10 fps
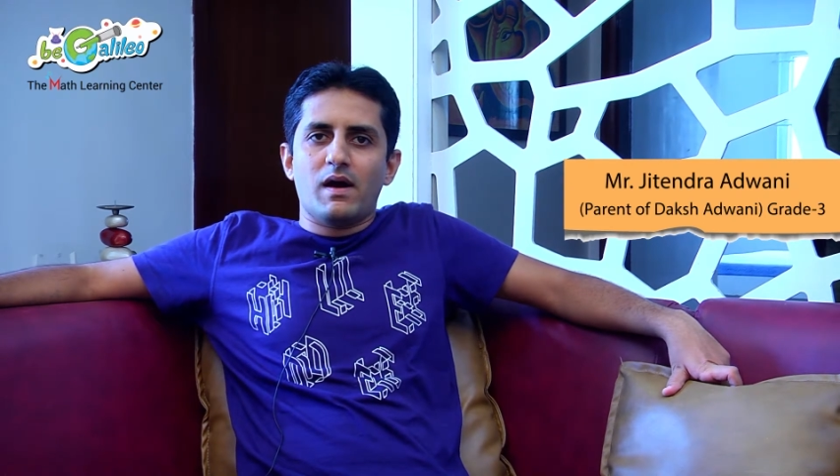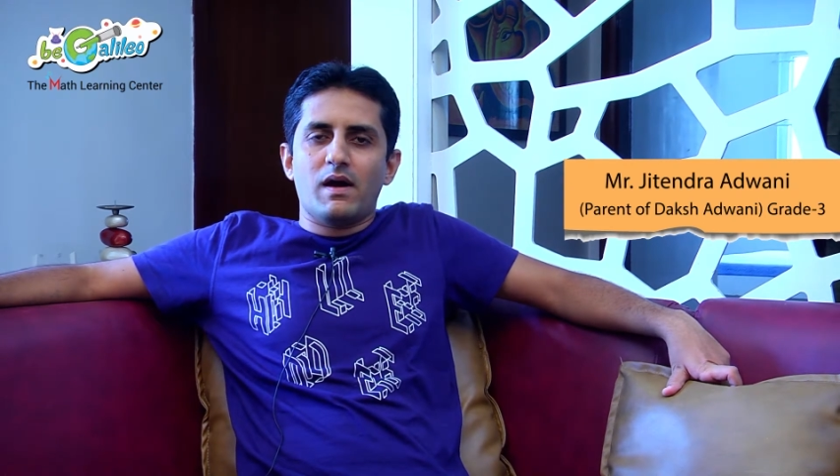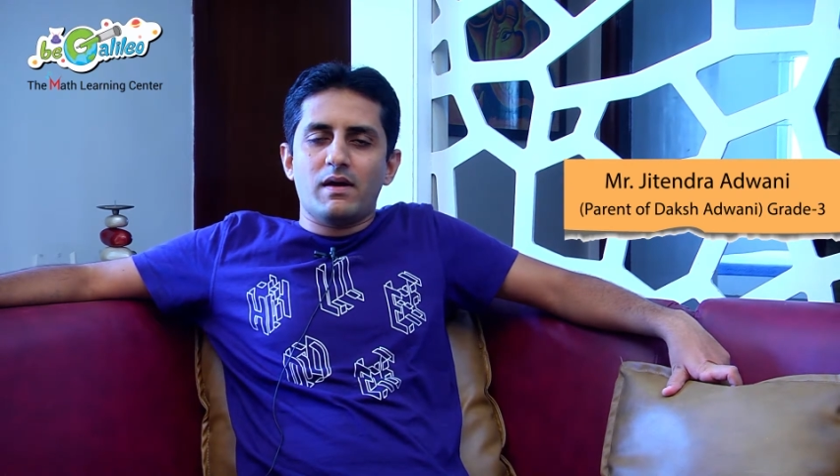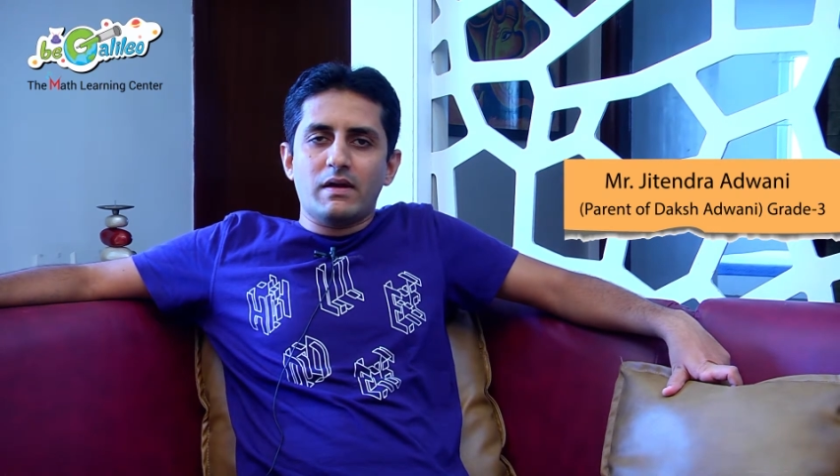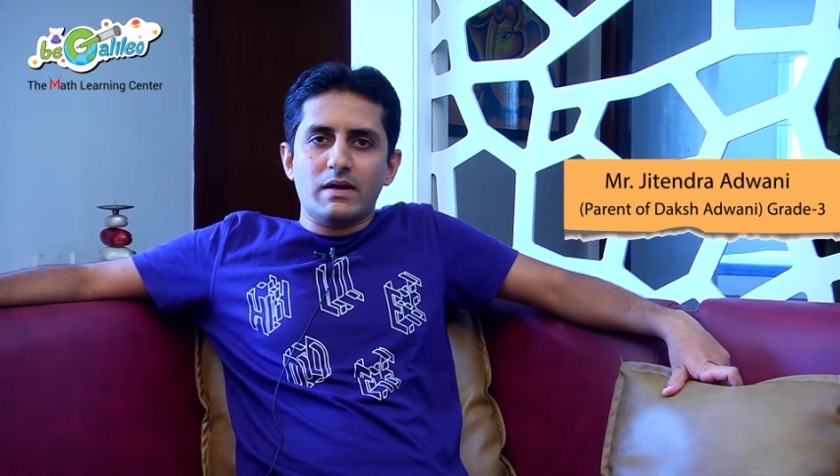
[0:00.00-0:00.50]

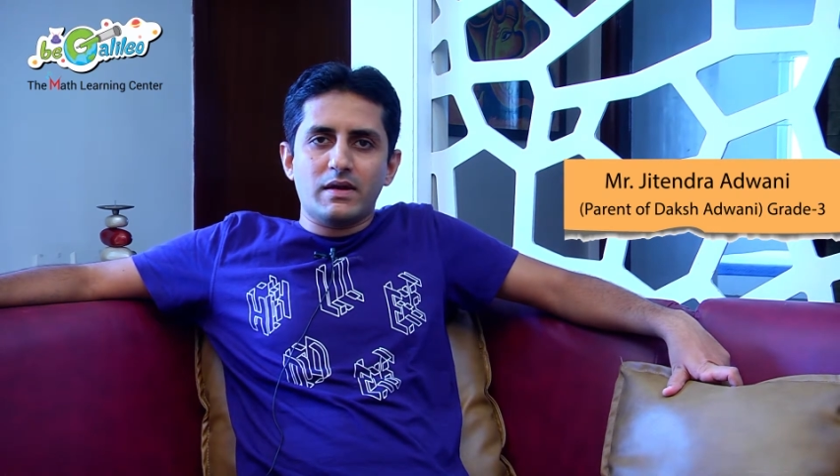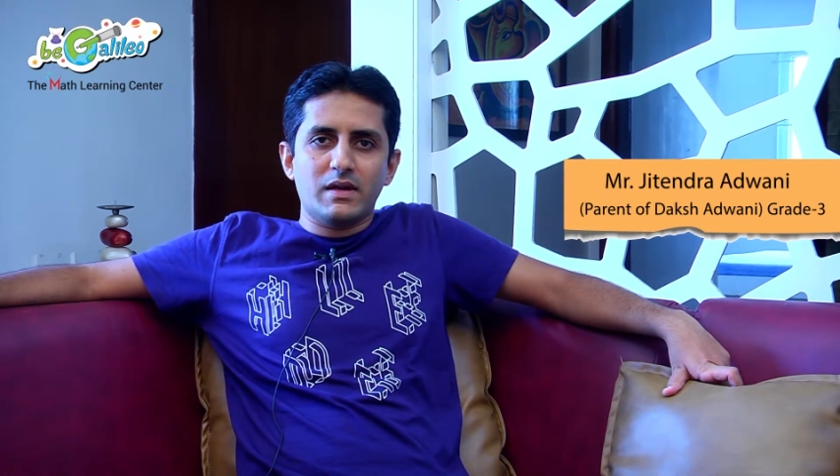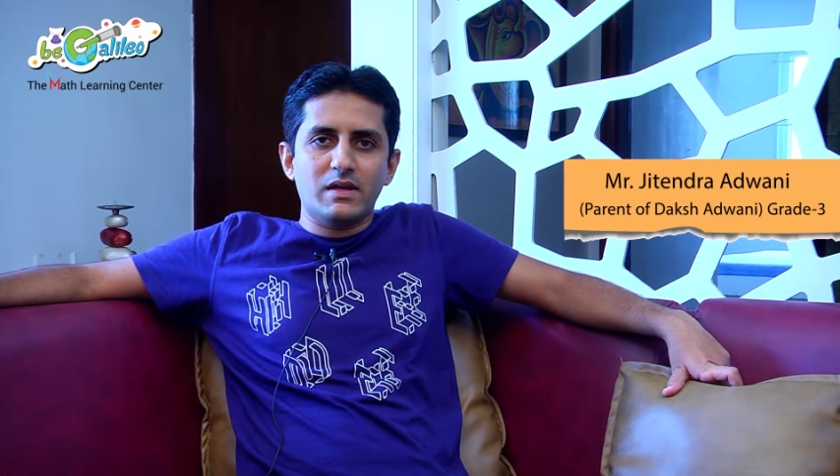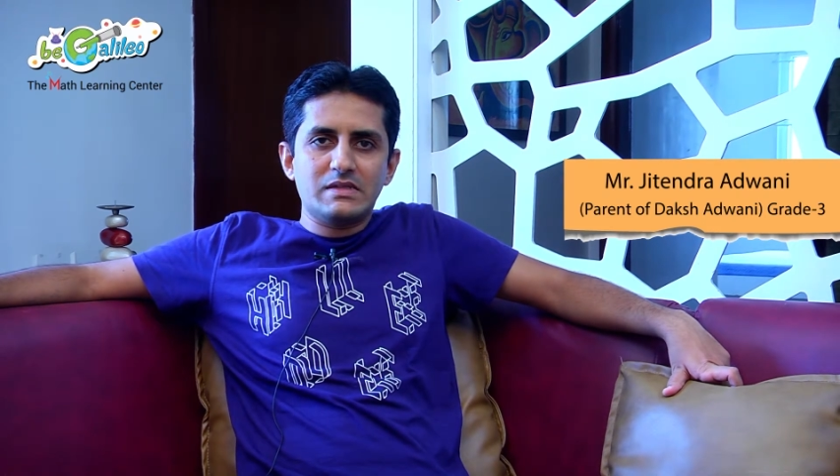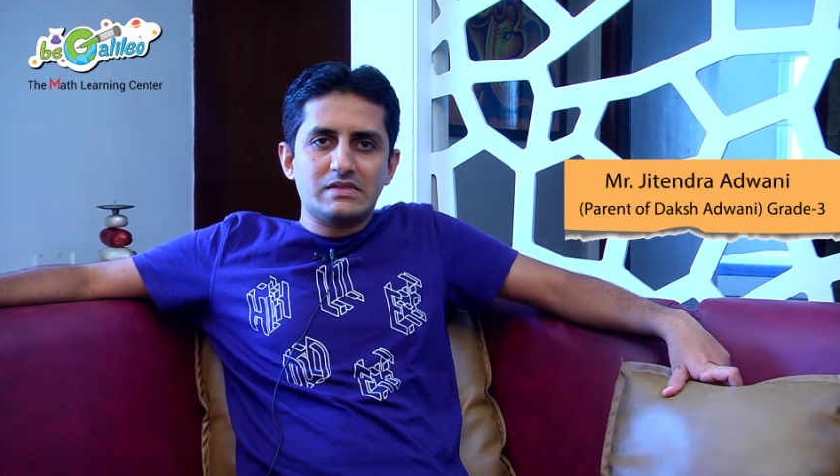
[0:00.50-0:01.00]
I
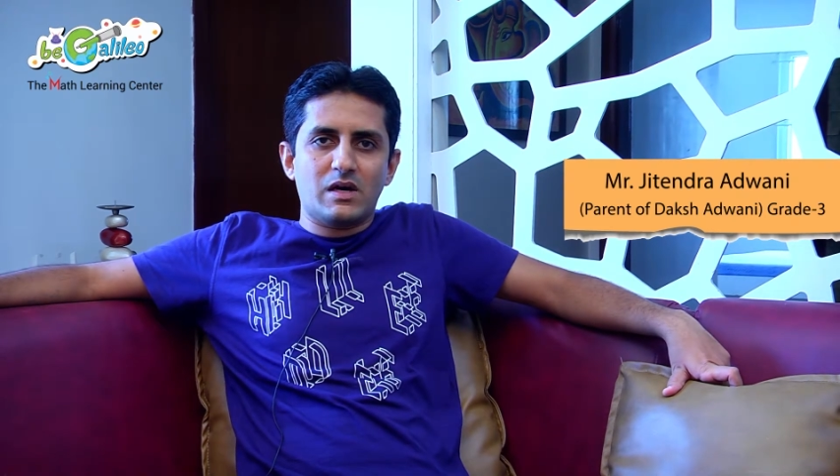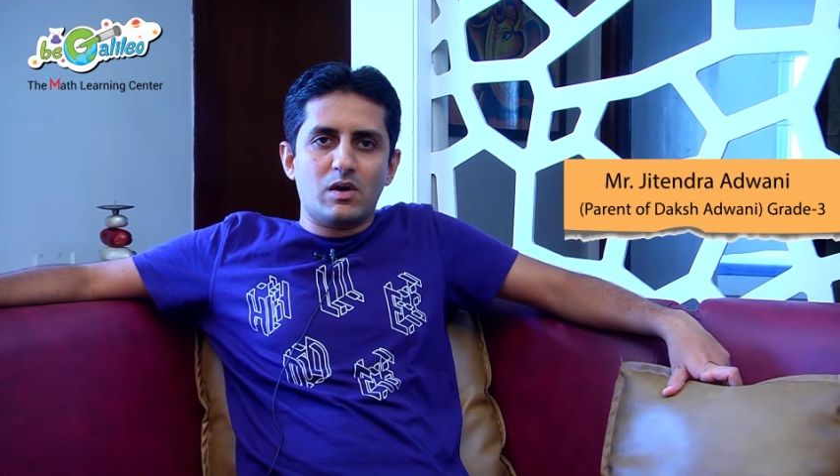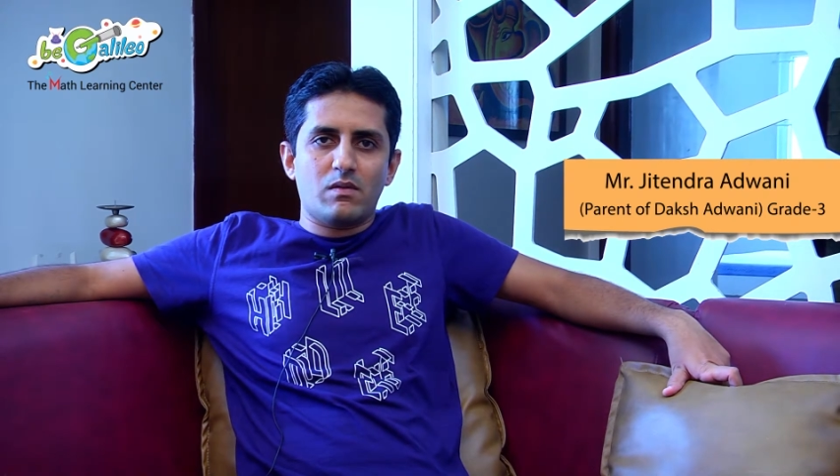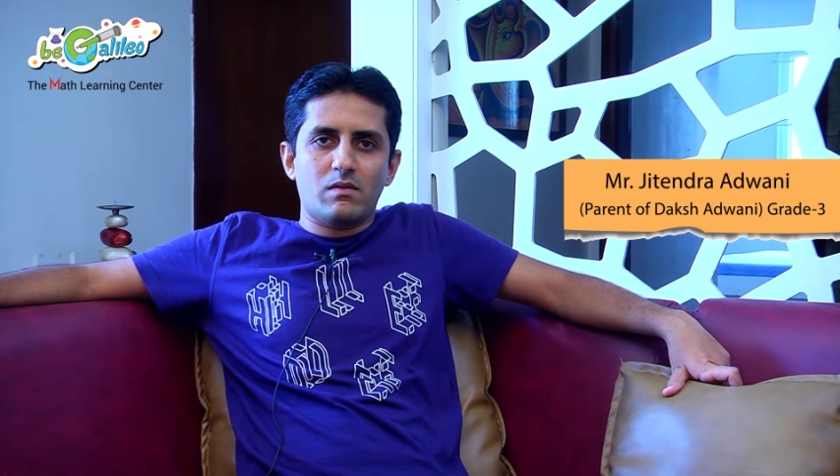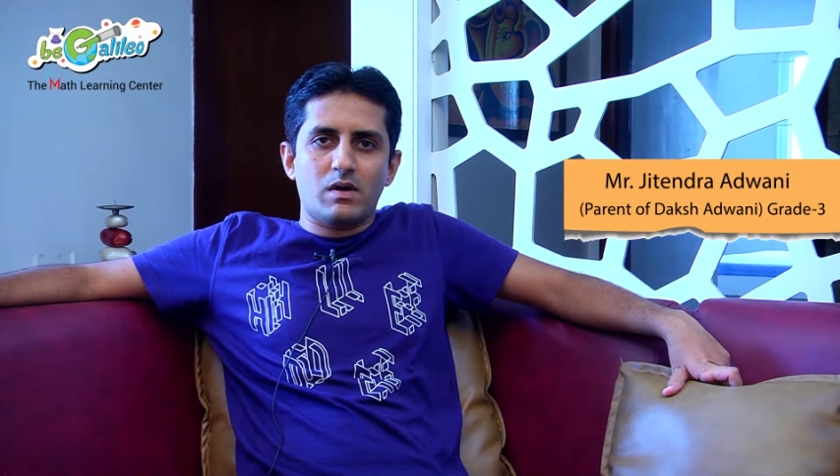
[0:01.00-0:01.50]
really
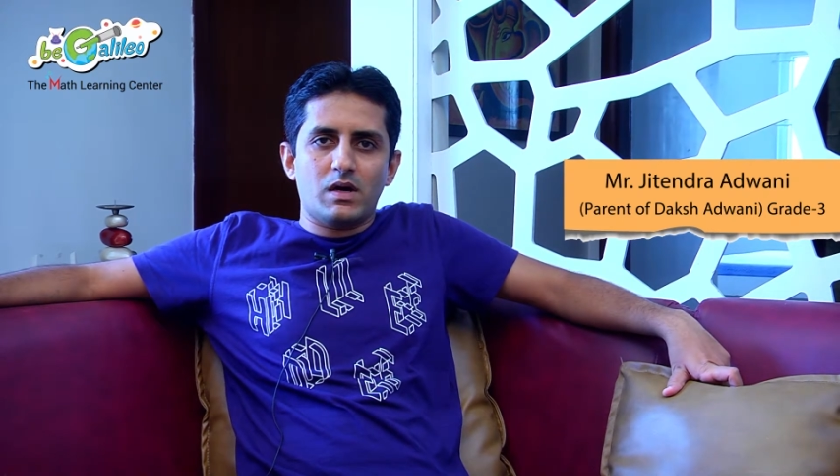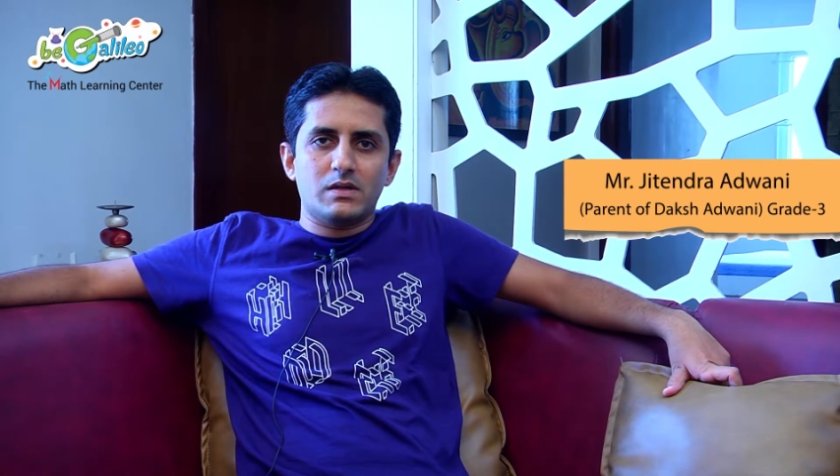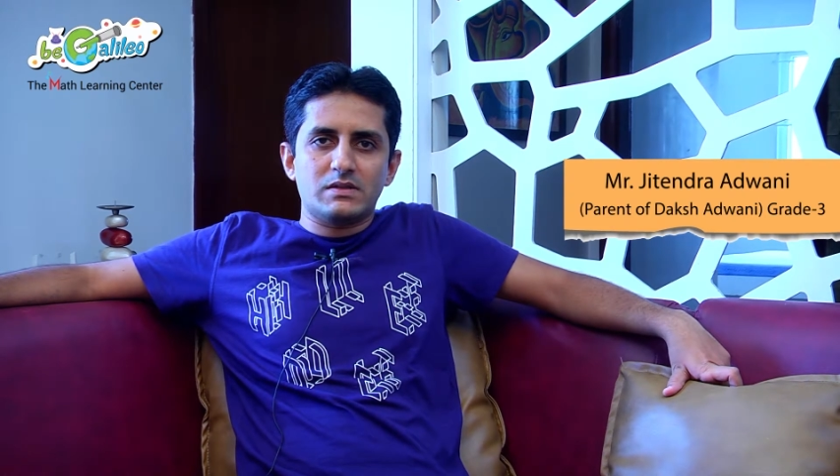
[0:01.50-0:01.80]
saw